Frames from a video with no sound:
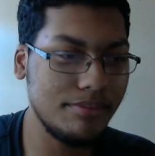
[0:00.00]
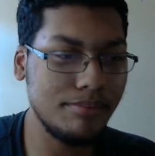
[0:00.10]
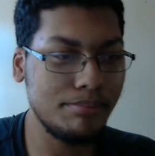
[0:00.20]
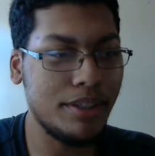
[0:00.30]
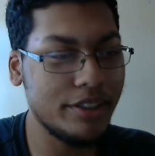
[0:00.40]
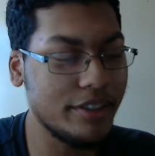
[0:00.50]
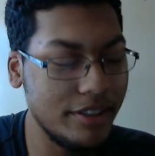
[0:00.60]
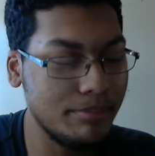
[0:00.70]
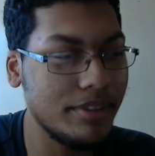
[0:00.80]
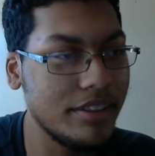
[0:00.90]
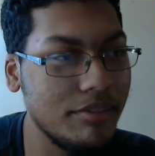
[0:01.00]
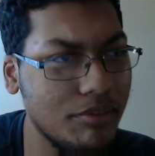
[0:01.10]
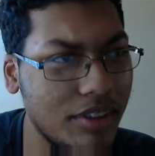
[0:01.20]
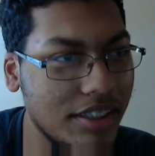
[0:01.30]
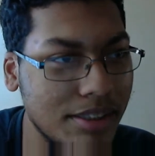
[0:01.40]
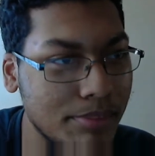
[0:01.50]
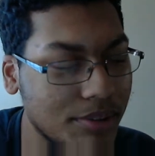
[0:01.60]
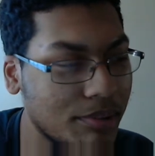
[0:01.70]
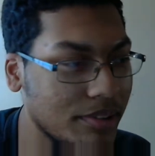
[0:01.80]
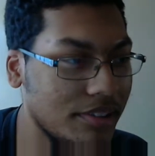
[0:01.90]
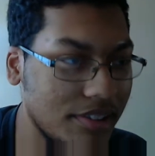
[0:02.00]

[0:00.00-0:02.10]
punctured him with some sword.